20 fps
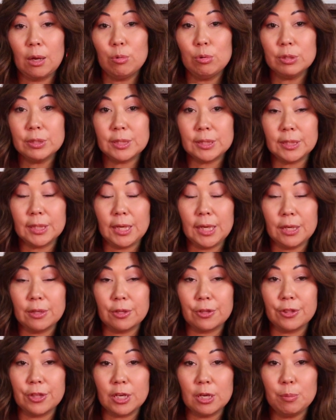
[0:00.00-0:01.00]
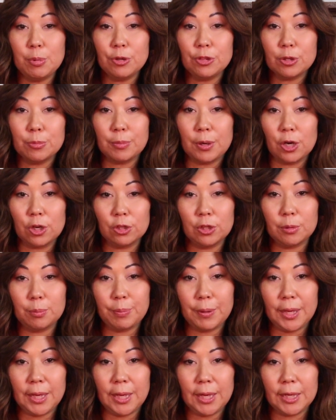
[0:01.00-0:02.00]
I will say the thing about the Marlie
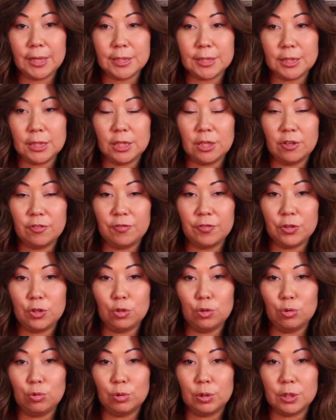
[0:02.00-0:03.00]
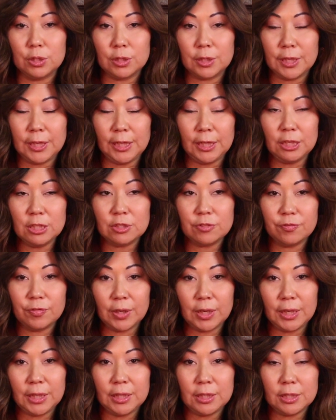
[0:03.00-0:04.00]
bags, if you can't
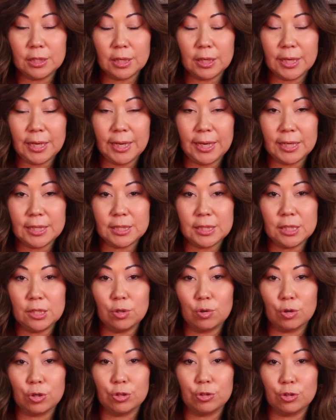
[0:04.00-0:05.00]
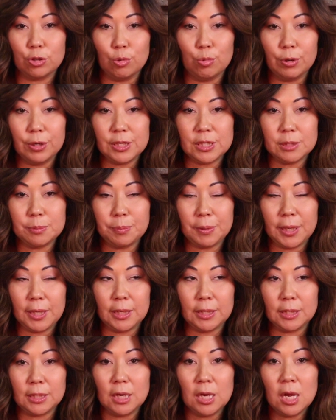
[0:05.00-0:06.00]
find a Cassie or you don't want to
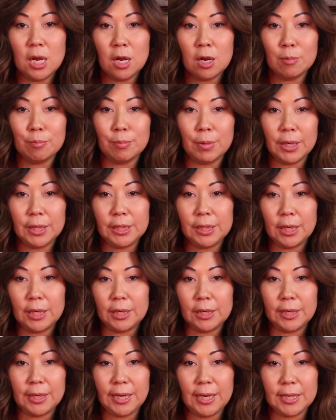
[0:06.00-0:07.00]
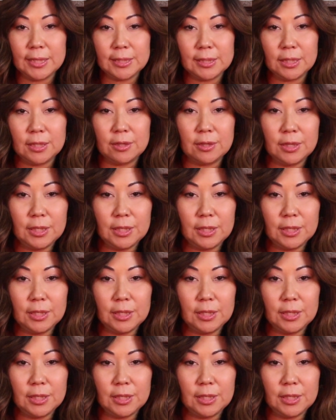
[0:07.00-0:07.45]
spend money on a Cassie.